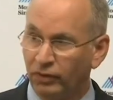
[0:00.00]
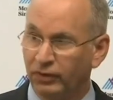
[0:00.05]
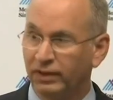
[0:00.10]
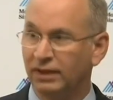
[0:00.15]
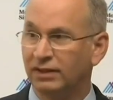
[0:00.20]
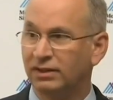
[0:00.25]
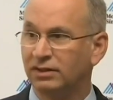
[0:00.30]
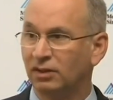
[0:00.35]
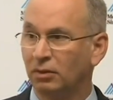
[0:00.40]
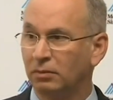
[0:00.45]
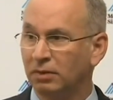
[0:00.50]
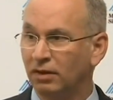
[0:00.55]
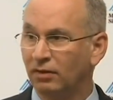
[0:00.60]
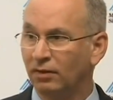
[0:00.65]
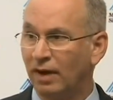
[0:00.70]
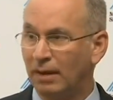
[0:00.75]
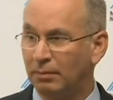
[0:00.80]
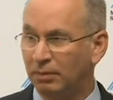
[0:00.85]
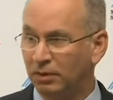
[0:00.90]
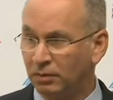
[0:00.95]
that there'll be a
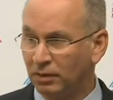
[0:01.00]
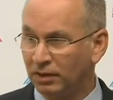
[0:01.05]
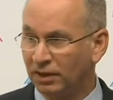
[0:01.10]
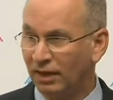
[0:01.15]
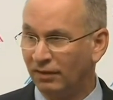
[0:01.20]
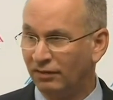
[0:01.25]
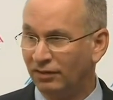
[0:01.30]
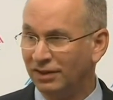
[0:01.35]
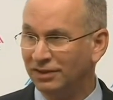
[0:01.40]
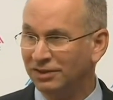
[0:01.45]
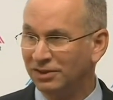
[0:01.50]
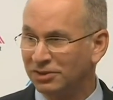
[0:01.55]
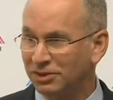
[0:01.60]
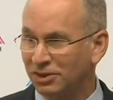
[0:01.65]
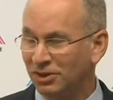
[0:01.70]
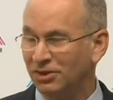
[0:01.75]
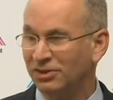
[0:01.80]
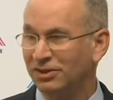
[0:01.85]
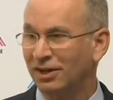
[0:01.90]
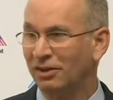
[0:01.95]
rapid recovery and this
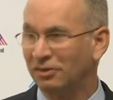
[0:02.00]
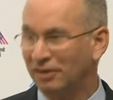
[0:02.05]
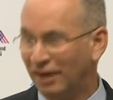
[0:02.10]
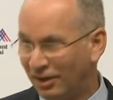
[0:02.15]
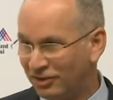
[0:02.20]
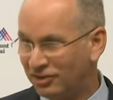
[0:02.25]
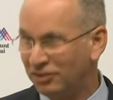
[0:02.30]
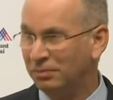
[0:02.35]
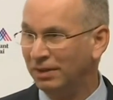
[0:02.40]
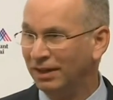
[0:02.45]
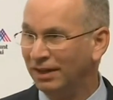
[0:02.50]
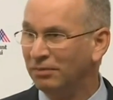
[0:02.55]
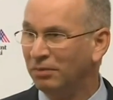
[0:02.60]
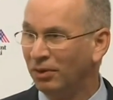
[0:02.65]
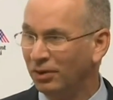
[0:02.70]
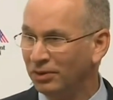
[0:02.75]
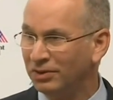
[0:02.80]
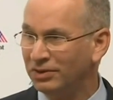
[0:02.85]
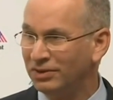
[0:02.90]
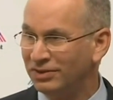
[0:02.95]
turns out not to be
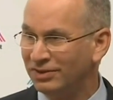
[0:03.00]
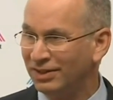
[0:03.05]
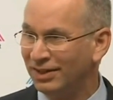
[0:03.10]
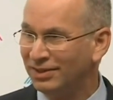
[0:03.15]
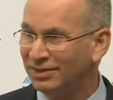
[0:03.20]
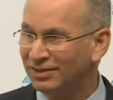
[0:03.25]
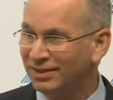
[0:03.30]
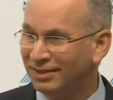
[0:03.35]
Ebola disease.